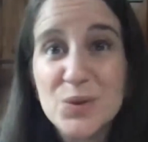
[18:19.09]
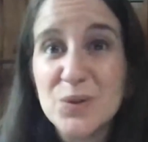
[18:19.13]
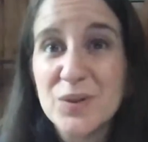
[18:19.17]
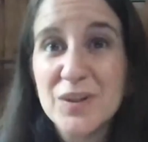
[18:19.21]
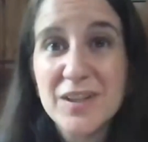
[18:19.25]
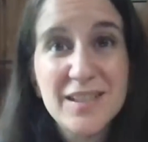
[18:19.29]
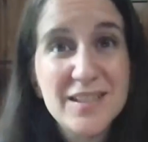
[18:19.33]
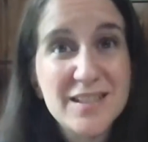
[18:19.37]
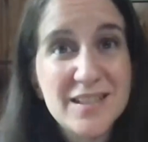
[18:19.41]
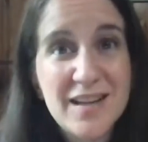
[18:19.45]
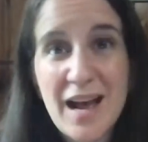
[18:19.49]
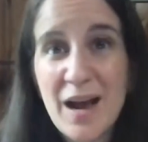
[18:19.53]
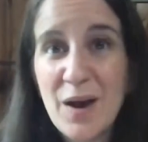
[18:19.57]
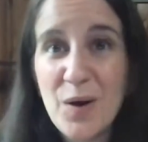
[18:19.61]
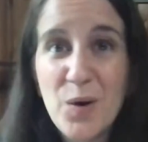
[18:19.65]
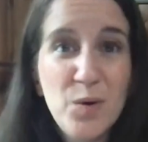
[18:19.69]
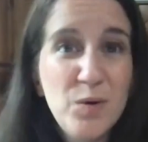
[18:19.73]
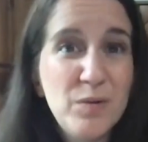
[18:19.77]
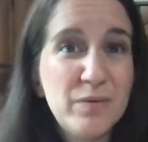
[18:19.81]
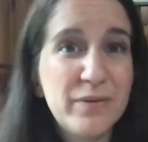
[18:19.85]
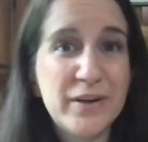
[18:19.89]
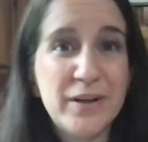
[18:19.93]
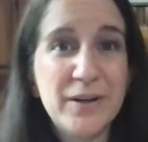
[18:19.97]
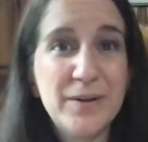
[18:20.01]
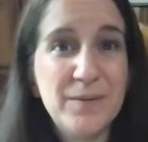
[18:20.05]
Even when
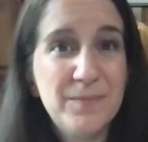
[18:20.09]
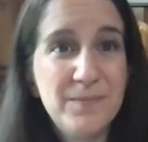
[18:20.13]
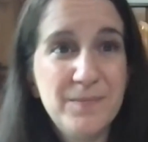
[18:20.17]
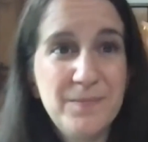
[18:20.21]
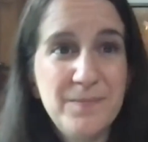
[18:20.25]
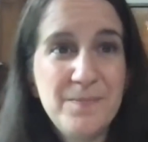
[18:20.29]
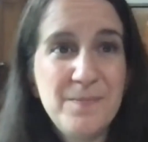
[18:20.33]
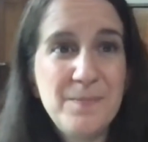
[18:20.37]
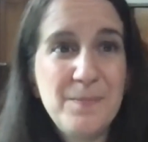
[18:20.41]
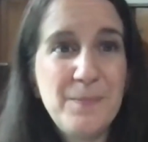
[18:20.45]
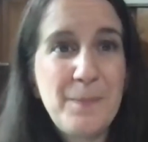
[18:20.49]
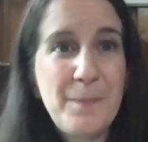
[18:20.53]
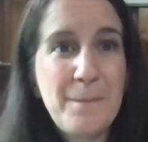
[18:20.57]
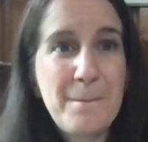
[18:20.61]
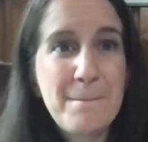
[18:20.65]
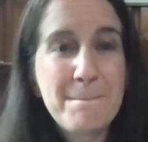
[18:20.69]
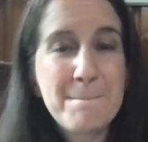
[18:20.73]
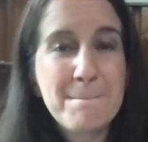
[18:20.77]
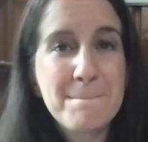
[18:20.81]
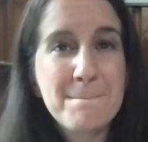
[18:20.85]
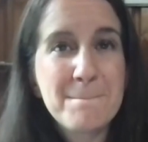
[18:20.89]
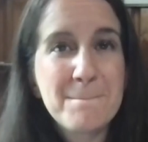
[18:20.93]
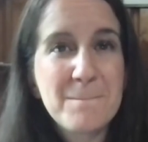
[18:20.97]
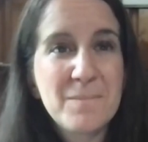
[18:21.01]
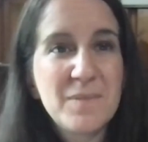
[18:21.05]
plans change,
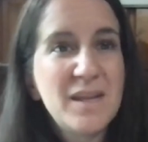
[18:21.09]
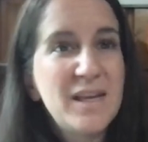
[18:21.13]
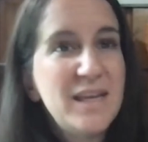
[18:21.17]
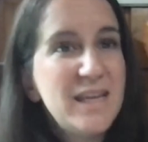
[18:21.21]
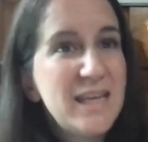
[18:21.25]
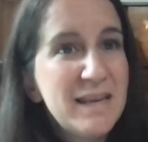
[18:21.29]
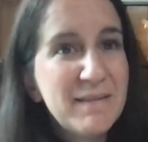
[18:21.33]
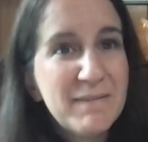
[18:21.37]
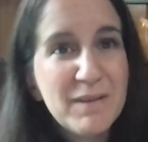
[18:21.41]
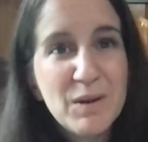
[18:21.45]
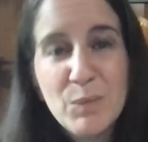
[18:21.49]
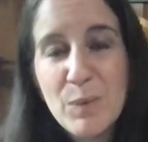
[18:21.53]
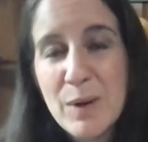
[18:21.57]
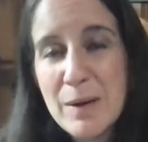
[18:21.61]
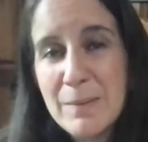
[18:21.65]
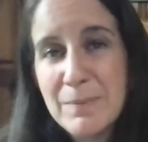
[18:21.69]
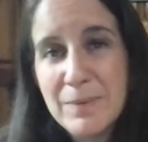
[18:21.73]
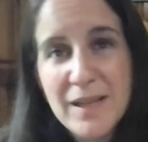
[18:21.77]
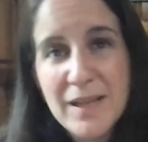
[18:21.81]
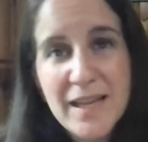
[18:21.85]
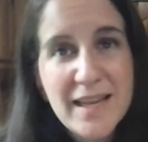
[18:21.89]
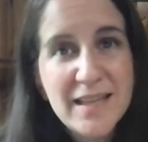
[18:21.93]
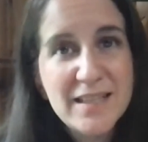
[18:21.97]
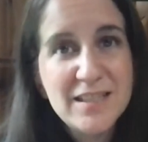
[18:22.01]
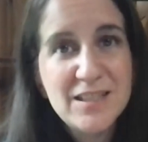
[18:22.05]

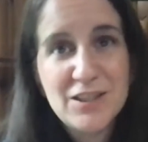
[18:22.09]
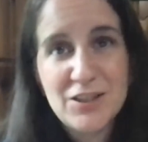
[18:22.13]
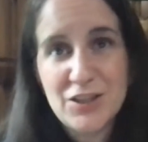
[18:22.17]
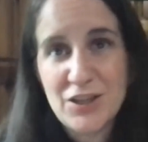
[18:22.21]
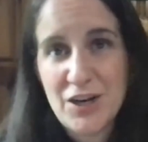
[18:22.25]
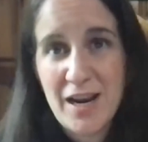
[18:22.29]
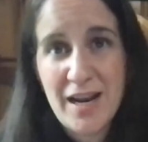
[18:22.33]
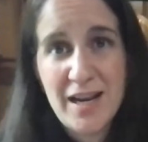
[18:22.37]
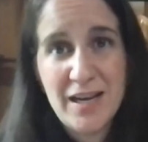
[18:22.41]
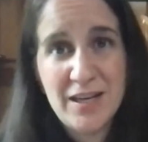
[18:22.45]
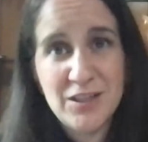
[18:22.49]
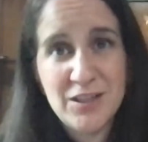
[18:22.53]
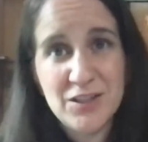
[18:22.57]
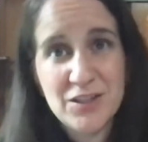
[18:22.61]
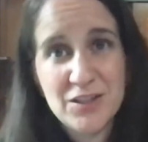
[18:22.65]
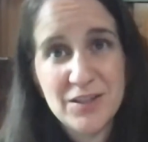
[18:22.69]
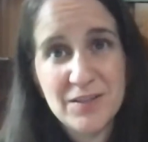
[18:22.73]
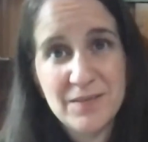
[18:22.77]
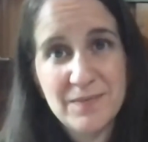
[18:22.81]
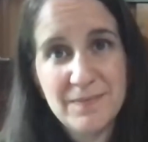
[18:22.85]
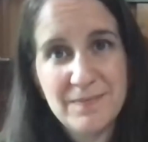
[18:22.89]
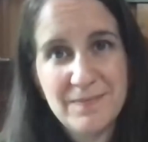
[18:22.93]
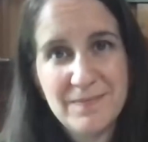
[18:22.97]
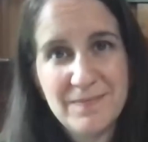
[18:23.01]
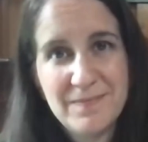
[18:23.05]
even when it feels like
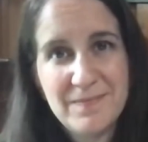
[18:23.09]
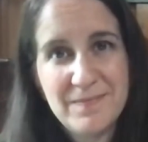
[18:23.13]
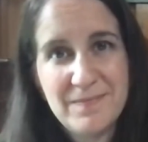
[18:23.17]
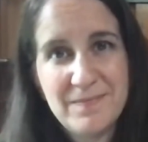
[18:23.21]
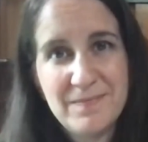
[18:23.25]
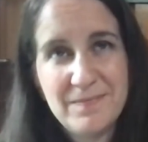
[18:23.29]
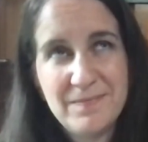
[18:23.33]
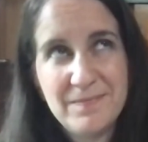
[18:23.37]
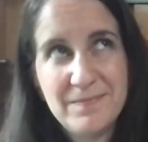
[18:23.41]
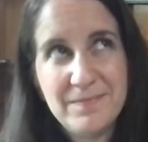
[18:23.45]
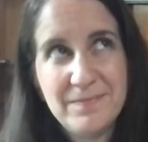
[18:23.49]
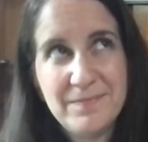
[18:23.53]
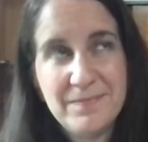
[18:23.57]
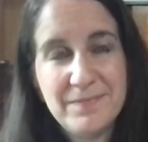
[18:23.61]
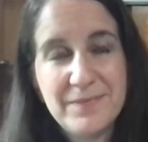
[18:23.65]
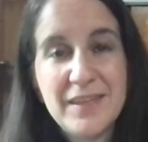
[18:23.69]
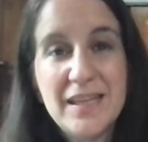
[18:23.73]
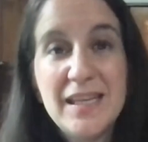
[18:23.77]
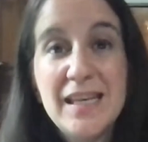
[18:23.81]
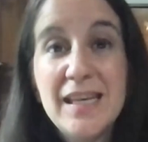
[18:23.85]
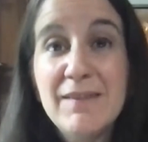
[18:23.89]
time is running out,